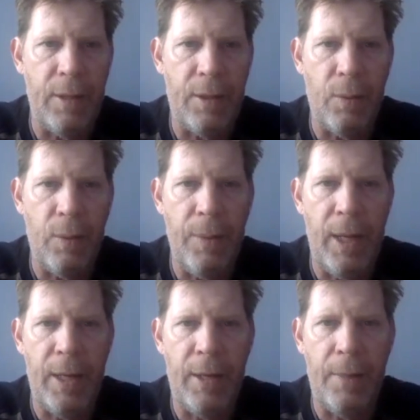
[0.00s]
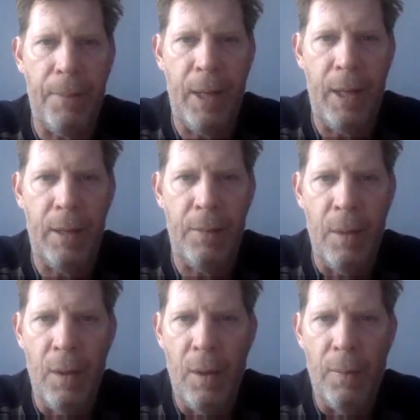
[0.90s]
And so we may end up paying
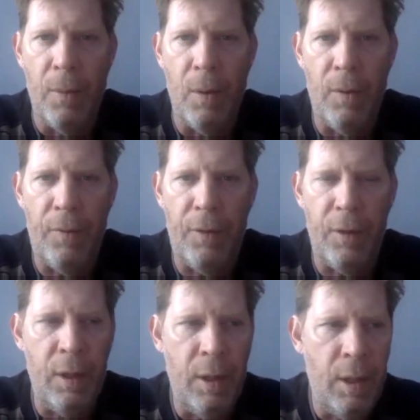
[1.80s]
more for,